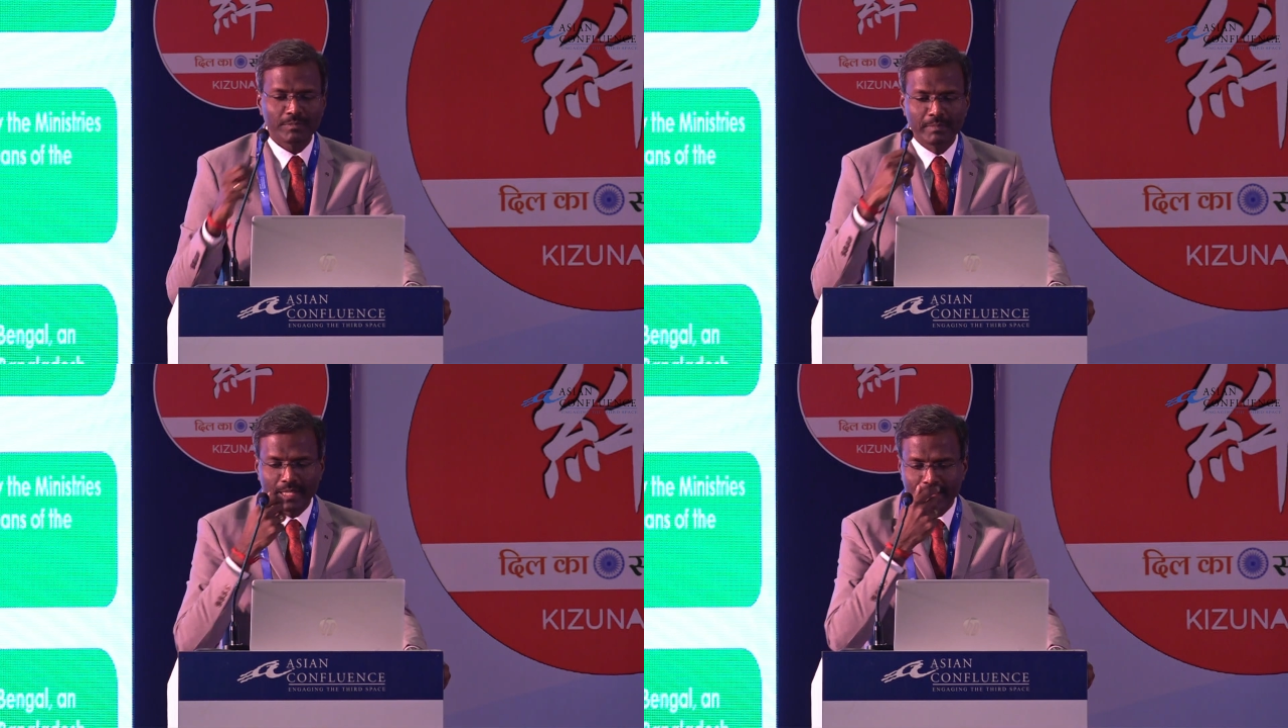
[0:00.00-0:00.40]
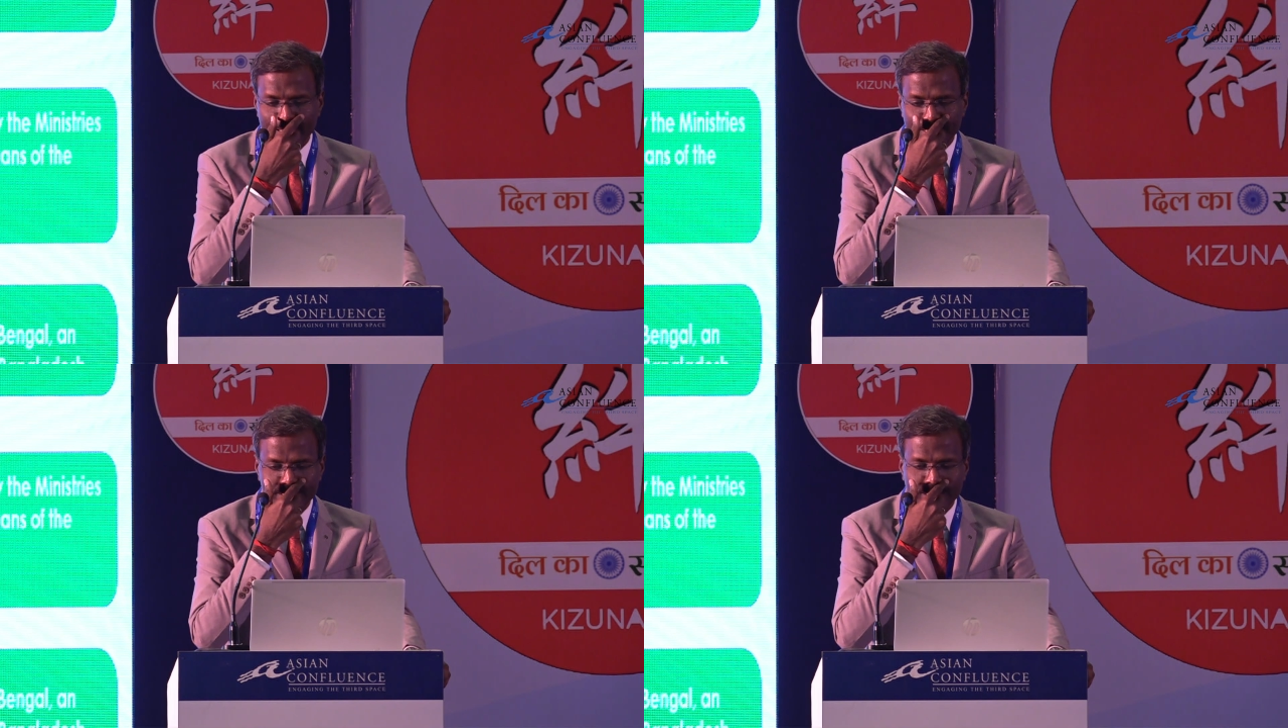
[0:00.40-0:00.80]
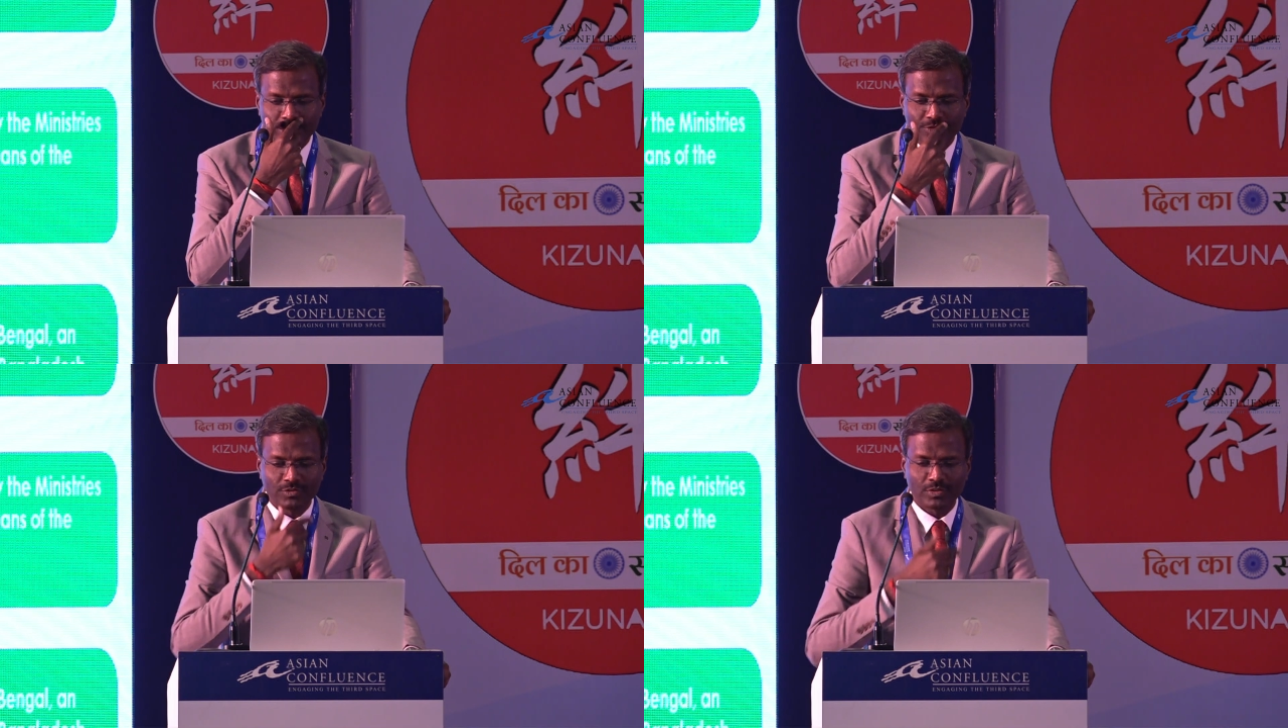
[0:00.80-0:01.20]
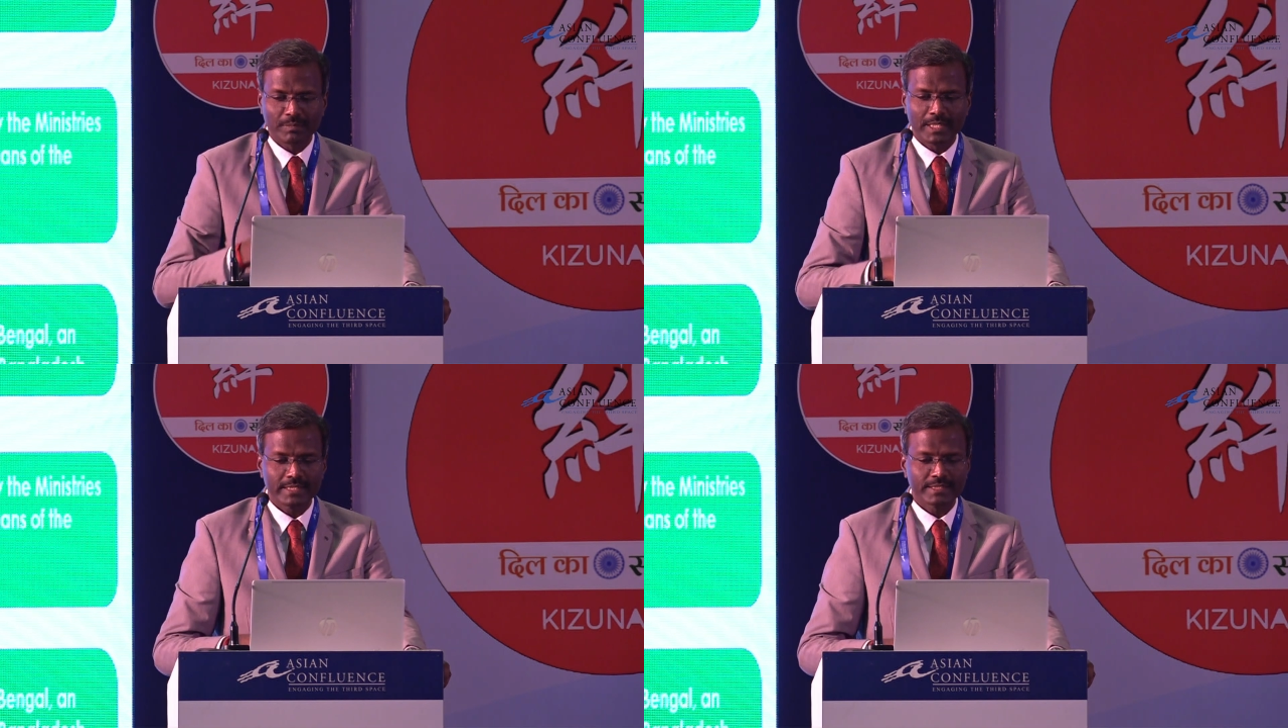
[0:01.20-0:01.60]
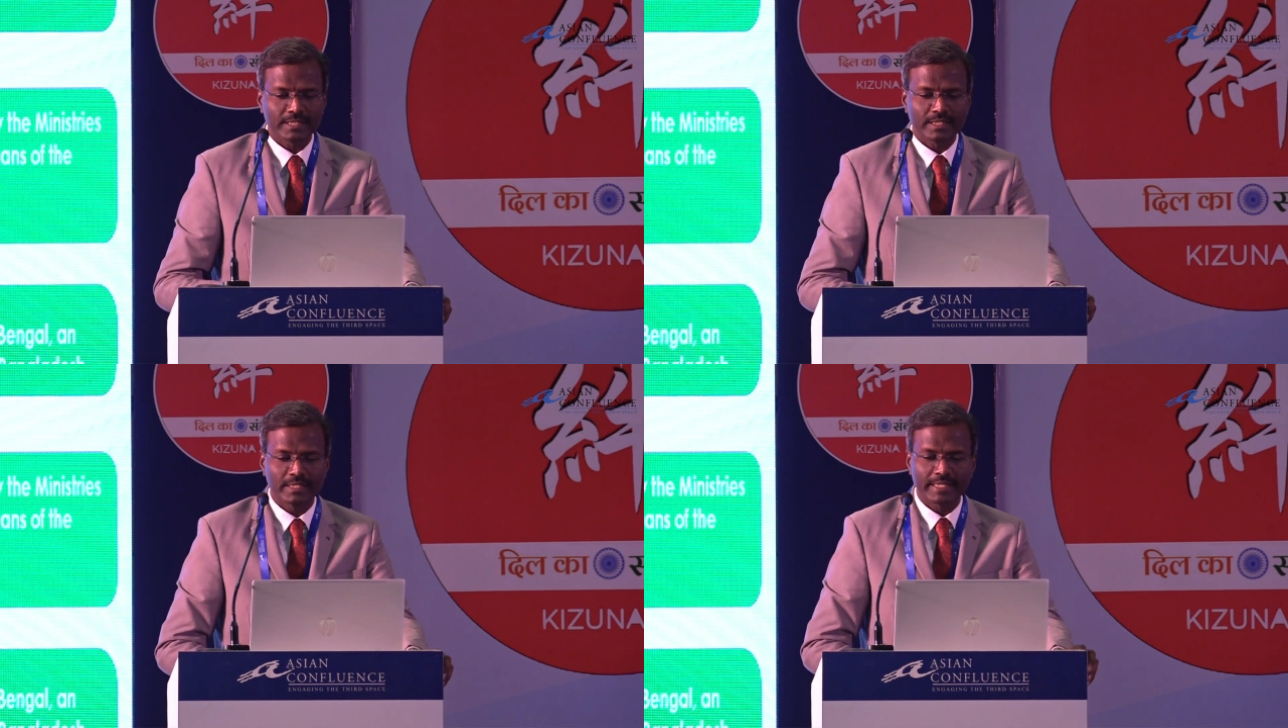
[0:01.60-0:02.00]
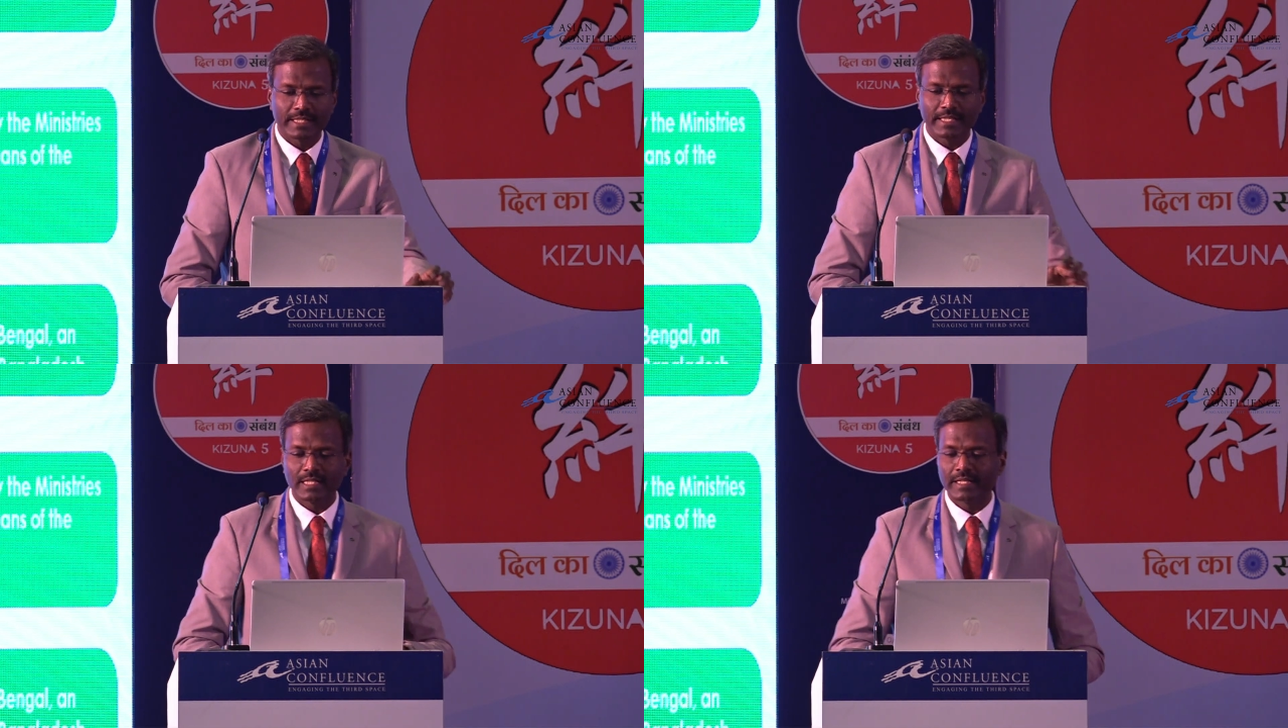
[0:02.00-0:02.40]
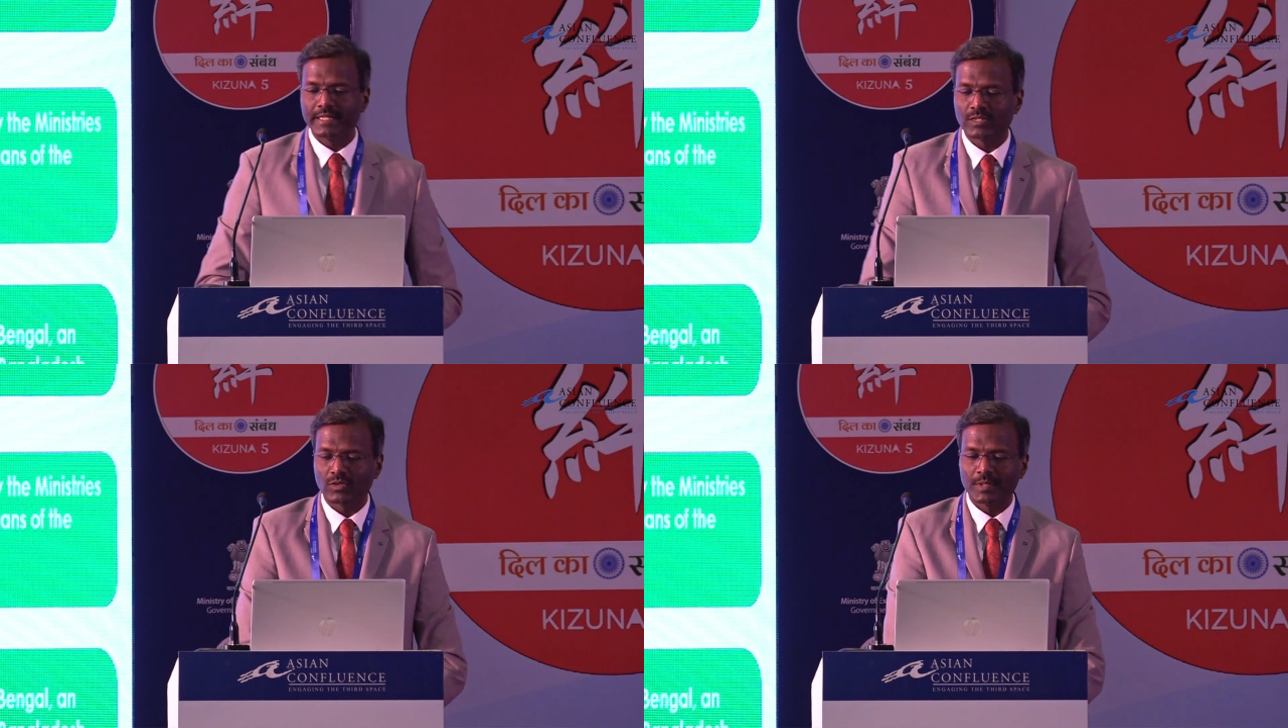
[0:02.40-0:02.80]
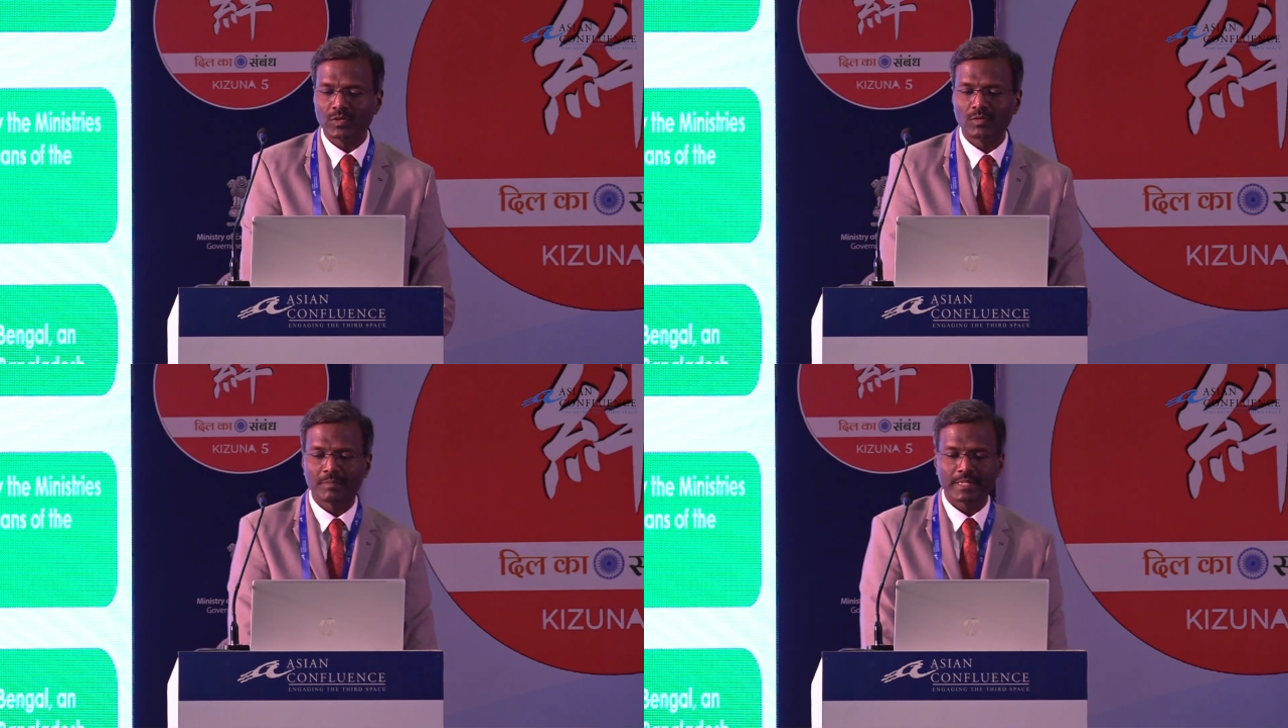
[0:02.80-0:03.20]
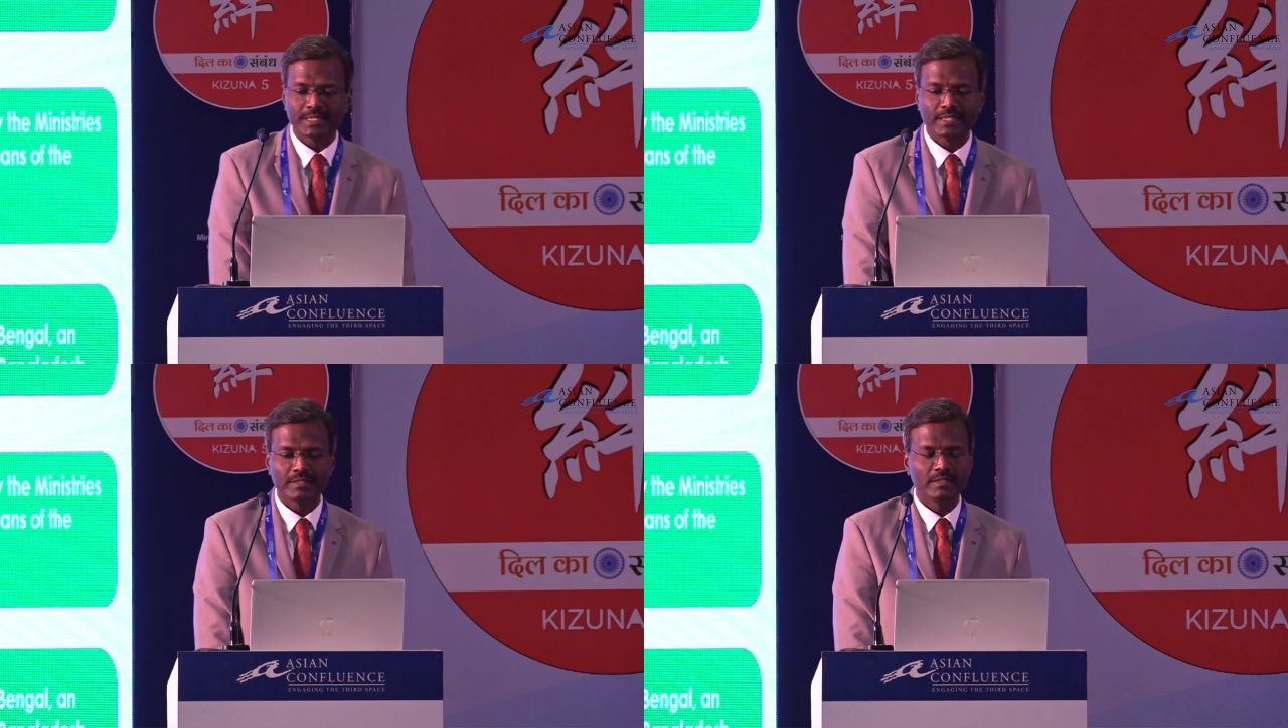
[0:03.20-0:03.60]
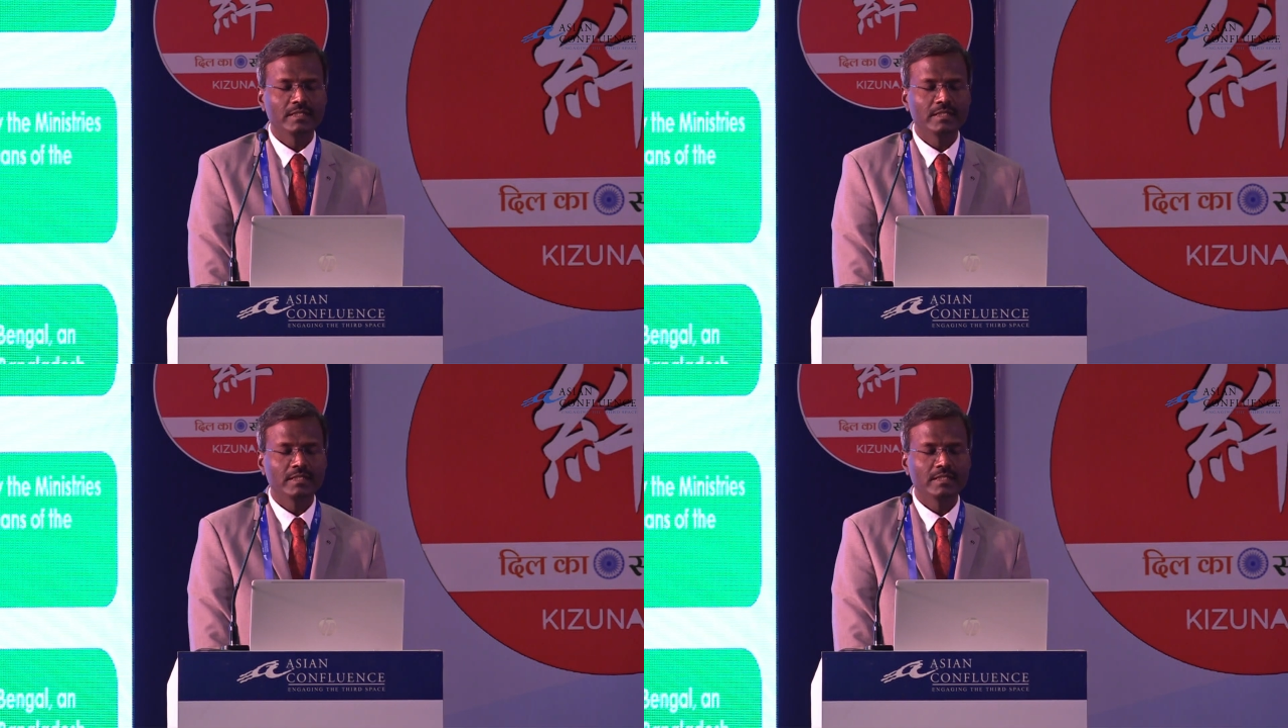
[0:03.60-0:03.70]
Bengal Initiative for Multisectoral Technical and Economic Cooperation,